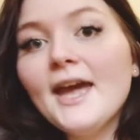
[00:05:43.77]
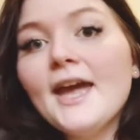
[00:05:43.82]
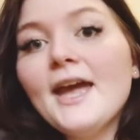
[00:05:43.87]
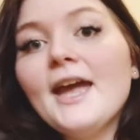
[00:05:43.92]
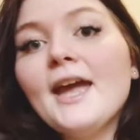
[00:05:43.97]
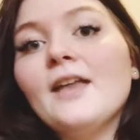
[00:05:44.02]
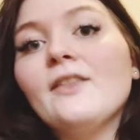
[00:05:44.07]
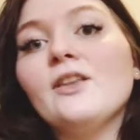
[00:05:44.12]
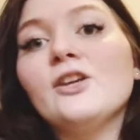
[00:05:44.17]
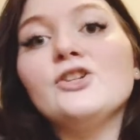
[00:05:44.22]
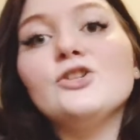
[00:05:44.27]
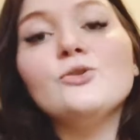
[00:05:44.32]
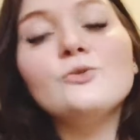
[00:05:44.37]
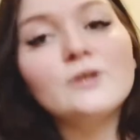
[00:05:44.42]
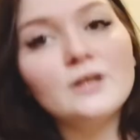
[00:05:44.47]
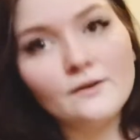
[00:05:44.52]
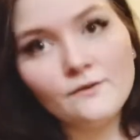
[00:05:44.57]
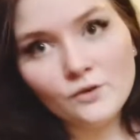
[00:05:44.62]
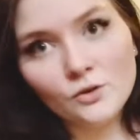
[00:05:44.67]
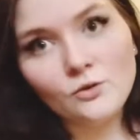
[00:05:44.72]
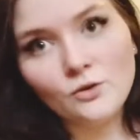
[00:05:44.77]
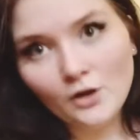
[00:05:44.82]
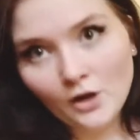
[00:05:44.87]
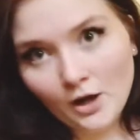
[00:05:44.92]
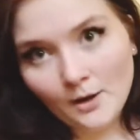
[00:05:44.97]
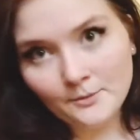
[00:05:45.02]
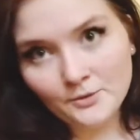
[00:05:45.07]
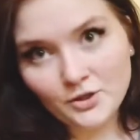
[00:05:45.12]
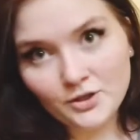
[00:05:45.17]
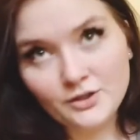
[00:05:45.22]
And they do give you the
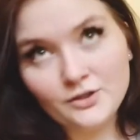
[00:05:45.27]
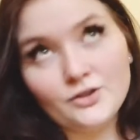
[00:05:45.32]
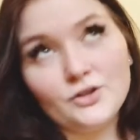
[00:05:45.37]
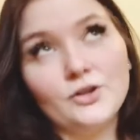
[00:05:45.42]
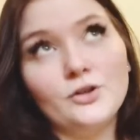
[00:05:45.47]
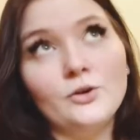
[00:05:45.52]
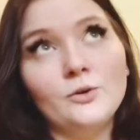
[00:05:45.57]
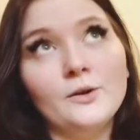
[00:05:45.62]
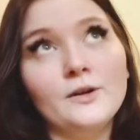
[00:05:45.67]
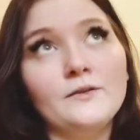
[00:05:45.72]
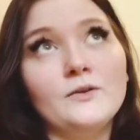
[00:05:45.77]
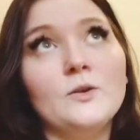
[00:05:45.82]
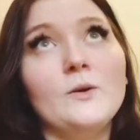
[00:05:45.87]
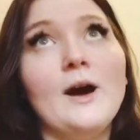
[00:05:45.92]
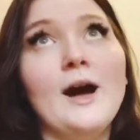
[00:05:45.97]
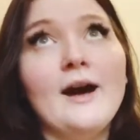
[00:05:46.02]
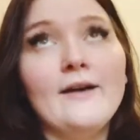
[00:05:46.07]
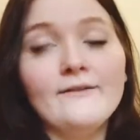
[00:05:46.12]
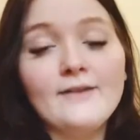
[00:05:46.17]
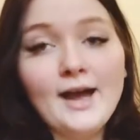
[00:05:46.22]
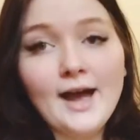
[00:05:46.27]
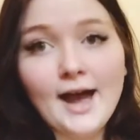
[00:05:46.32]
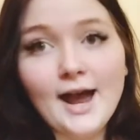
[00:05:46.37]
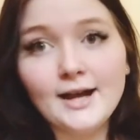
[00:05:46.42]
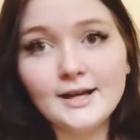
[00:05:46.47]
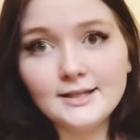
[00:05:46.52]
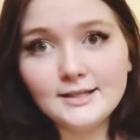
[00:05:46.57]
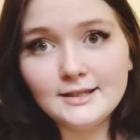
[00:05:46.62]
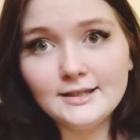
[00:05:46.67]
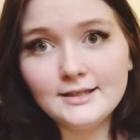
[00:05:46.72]
option. So if you have
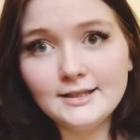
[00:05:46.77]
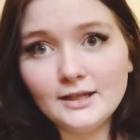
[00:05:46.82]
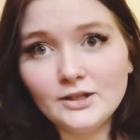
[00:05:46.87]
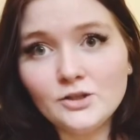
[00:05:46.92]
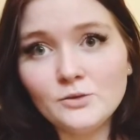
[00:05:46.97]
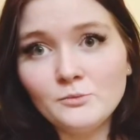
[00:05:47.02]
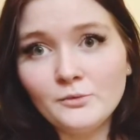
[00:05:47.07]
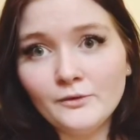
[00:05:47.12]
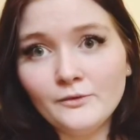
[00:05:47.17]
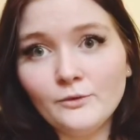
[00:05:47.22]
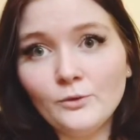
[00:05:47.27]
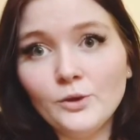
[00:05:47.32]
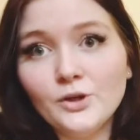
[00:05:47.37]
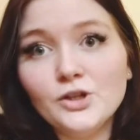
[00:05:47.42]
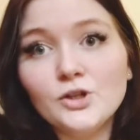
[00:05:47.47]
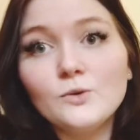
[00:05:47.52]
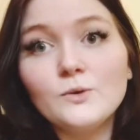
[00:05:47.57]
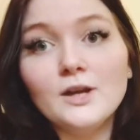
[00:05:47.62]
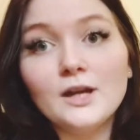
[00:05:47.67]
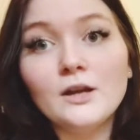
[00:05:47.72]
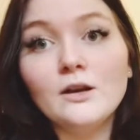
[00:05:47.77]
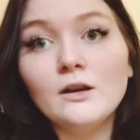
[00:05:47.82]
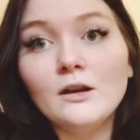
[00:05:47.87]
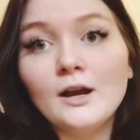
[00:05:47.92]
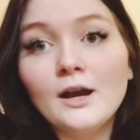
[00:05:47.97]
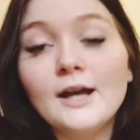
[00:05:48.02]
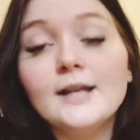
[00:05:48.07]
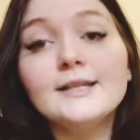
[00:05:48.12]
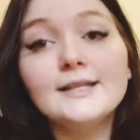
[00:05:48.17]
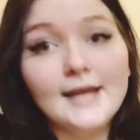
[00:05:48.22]
had a C-section before, you can
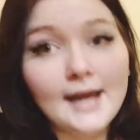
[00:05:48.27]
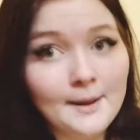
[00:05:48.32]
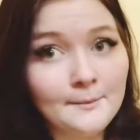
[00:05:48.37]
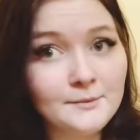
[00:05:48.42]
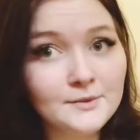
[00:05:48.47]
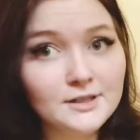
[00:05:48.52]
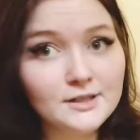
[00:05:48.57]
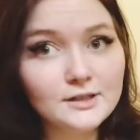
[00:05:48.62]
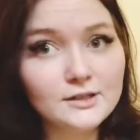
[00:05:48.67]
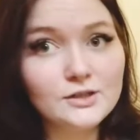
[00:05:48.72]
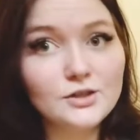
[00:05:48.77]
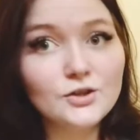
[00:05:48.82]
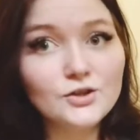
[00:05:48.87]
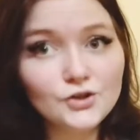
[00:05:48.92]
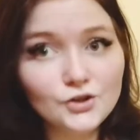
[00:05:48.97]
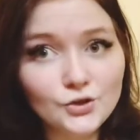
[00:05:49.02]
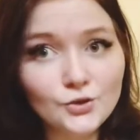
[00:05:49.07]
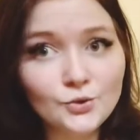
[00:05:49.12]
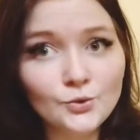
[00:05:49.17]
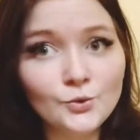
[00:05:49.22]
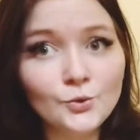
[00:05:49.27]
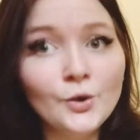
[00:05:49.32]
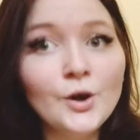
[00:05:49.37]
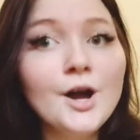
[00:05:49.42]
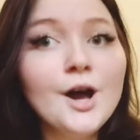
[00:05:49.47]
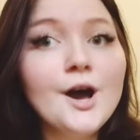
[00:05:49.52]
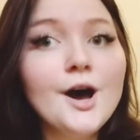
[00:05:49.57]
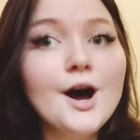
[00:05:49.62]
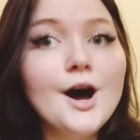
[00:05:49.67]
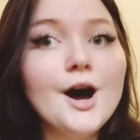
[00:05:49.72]
attempt to do
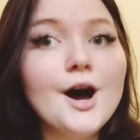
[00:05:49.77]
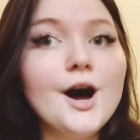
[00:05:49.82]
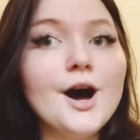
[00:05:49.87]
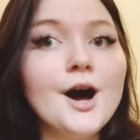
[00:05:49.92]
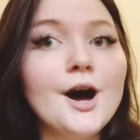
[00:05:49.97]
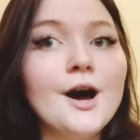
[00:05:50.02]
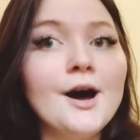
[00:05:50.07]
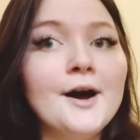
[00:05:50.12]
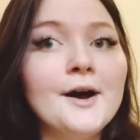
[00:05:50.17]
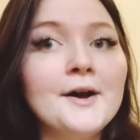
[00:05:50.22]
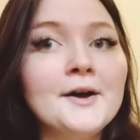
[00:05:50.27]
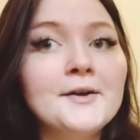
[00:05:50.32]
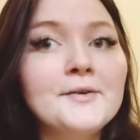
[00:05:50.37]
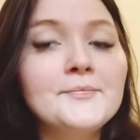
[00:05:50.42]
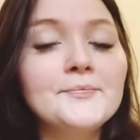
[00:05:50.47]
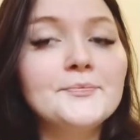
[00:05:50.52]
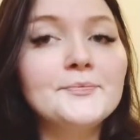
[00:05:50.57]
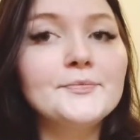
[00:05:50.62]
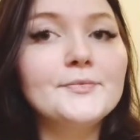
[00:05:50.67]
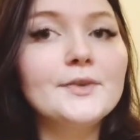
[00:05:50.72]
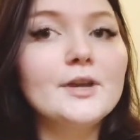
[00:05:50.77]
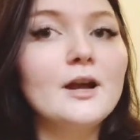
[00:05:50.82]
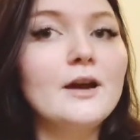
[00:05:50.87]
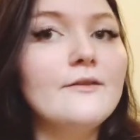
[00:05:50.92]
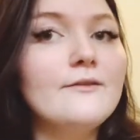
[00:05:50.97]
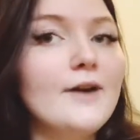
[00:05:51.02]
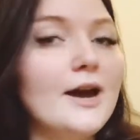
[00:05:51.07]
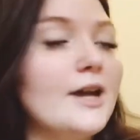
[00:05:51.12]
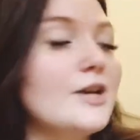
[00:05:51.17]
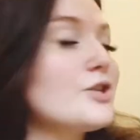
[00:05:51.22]

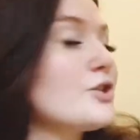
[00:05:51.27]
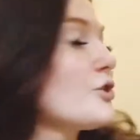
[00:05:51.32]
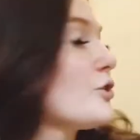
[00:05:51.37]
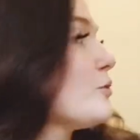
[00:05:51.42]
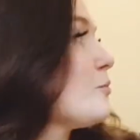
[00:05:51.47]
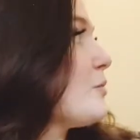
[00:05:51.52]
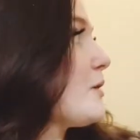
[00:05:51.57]
a vaginal